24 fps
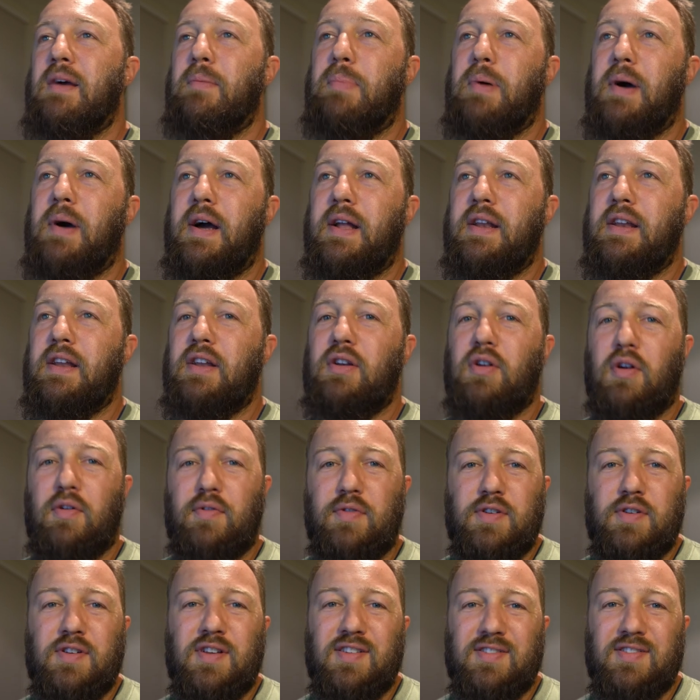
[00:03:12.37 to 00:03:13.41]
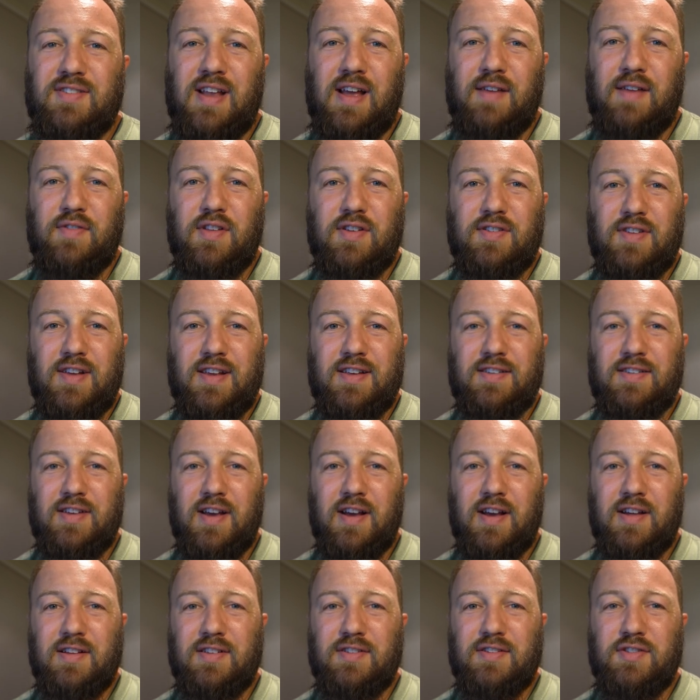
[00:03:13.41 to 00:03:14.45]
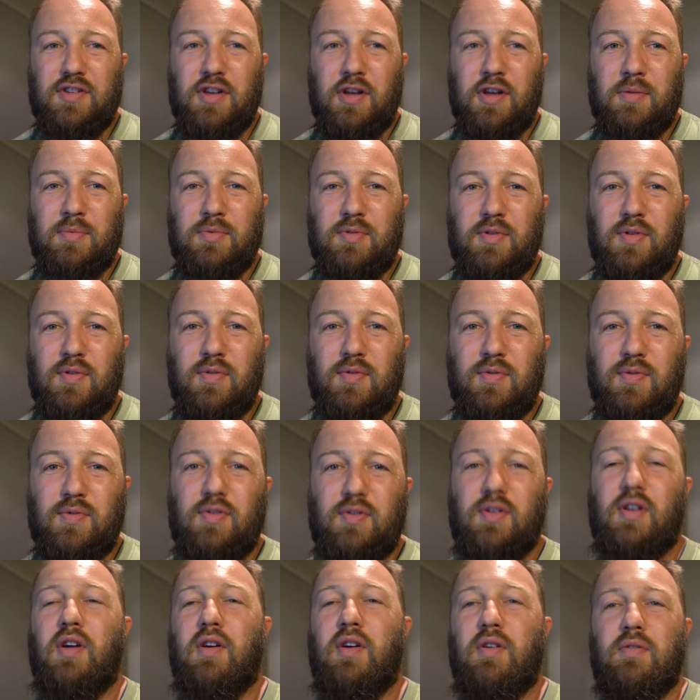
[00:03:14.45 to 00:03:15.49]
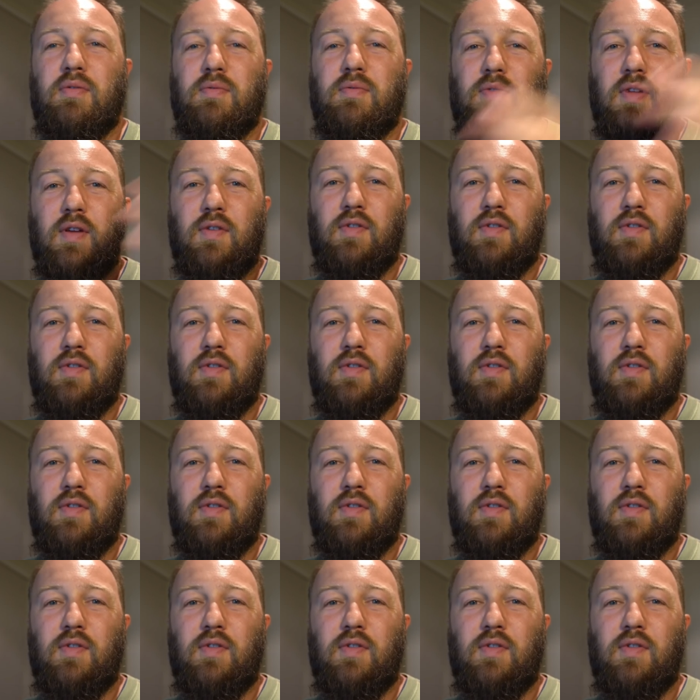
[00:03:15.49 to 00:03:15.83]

but it often doesn't have the detail in terms of, you know,